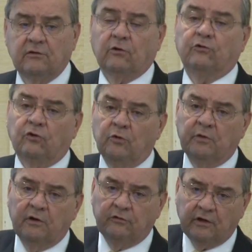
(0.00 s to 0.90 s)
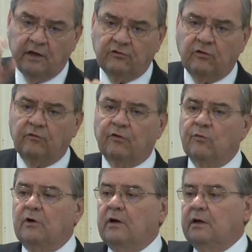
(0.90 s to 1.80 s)
So somatization for
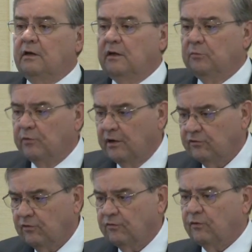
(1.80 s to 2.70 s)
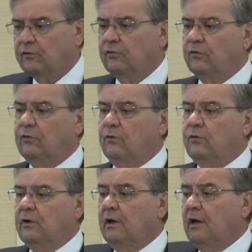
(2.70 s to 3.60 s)
one, and depression for
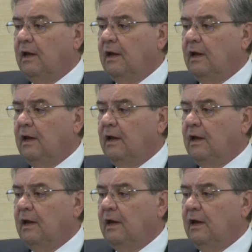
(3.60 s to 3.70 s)
two, and